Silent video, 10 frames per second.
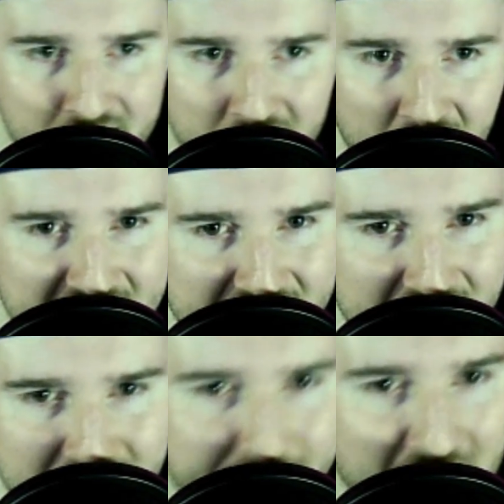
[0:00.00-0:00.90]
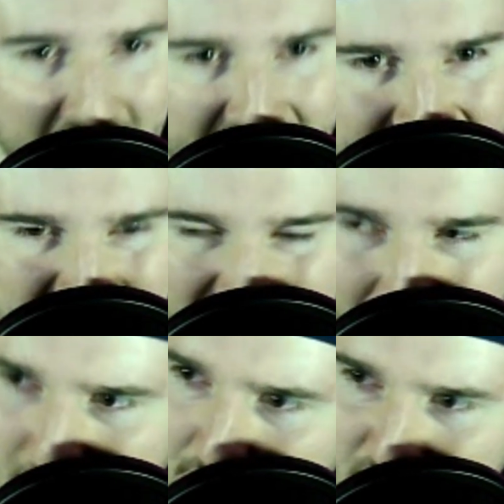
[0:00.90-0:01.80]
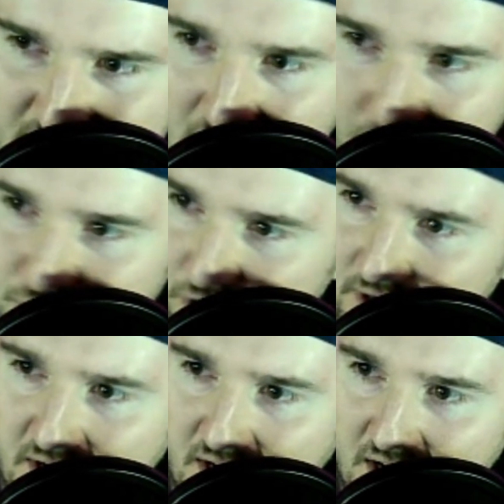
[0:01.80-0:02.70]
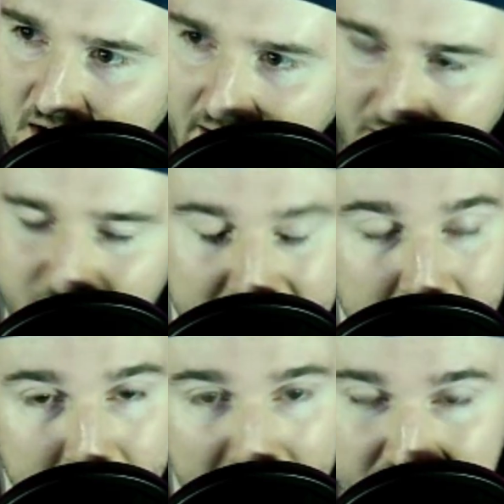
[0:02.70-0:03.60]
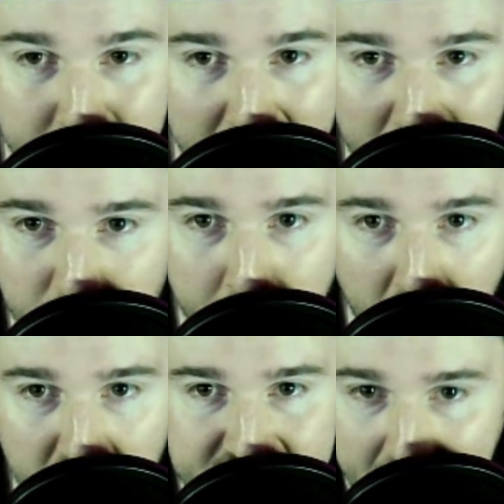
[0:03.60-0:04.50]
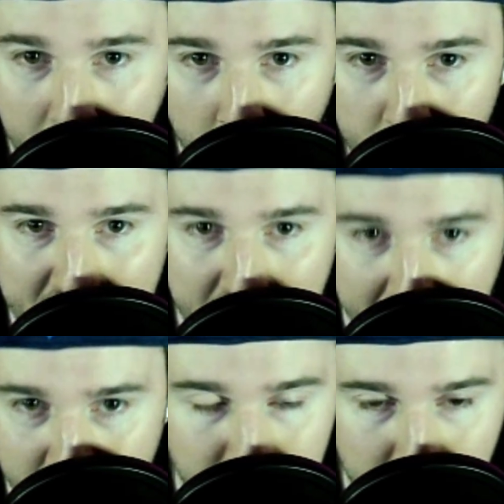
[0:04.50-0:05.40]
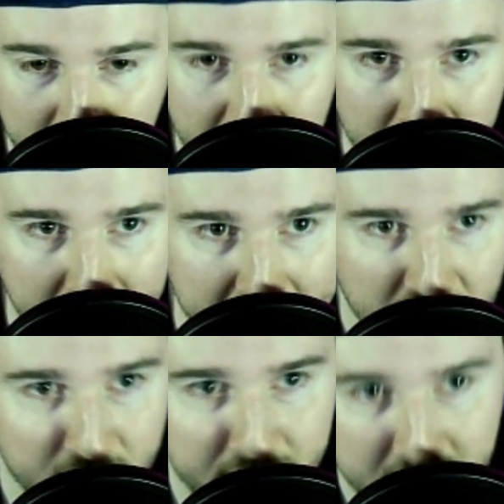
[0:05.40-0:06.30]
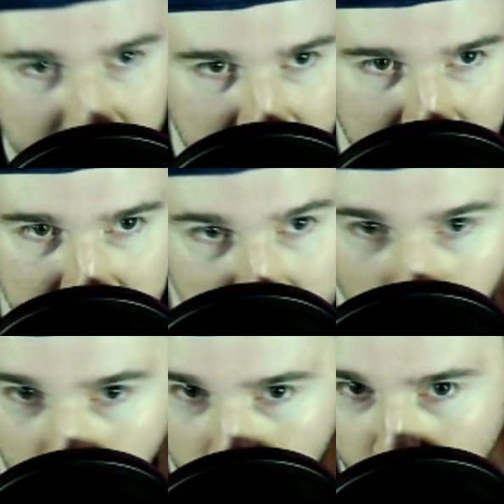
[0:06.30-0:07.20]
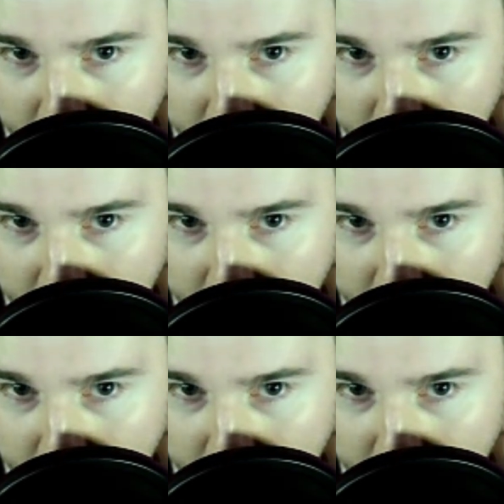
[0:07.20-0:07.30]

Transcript: know, I still like Pitt +100. I don't hate the back-to-back with Boston at home. I know the record. I know Pitt, horrible